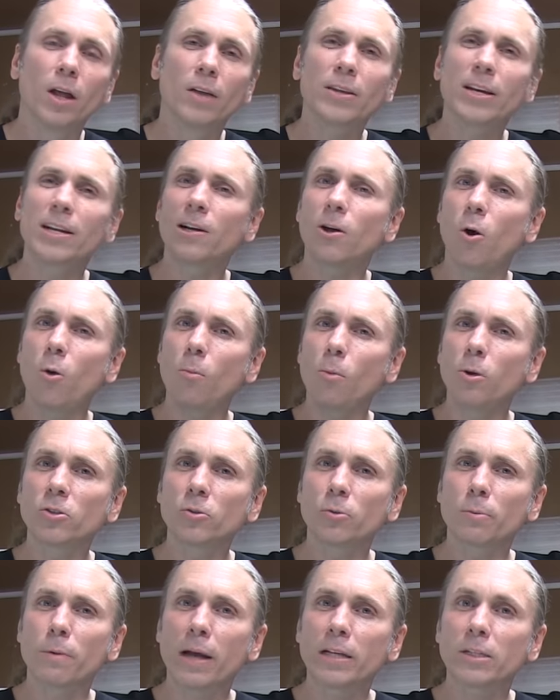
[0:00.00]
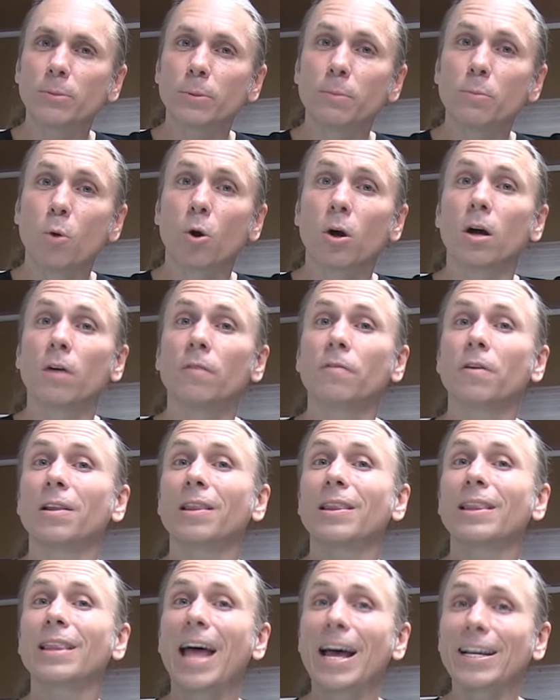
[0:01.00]
that it almost reminds me more of a
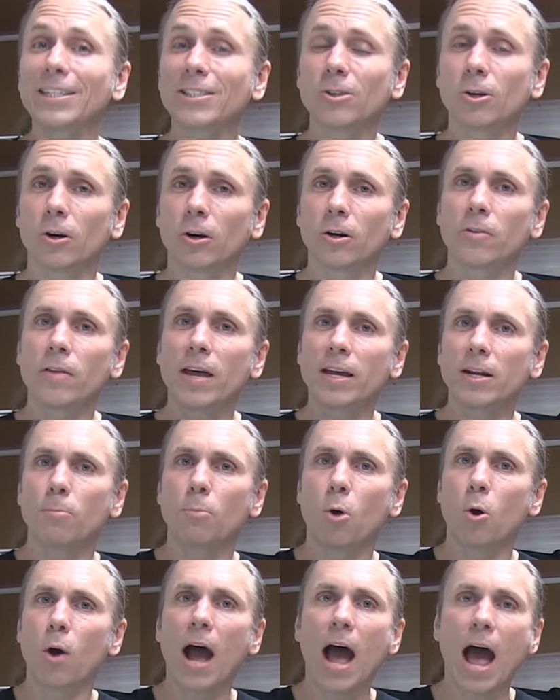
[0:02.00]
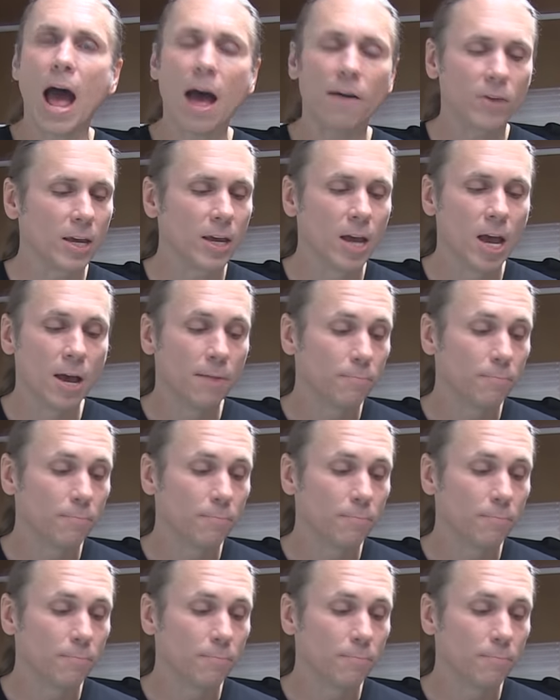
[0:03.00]
lesser than a Mojave,